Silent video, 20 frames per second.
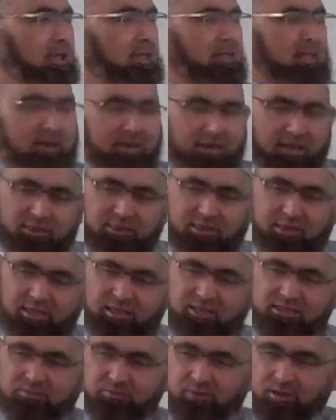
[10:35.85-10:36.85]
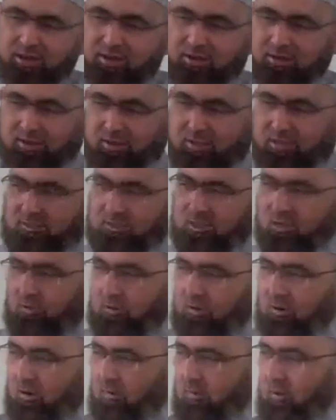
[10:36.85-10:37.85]
that nothing is made in
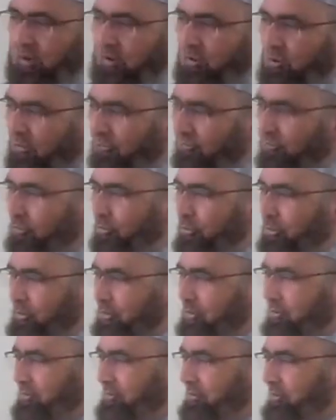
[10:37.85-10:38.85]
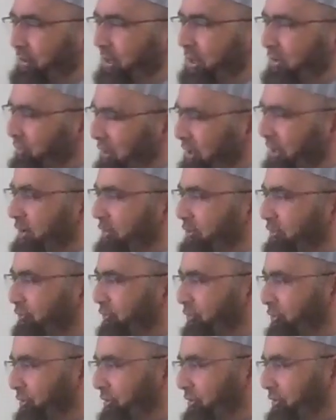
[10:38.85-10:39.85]
Saudi Arabia, no food, literally no
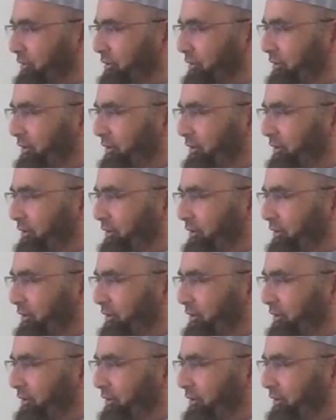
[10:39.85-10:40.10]
food.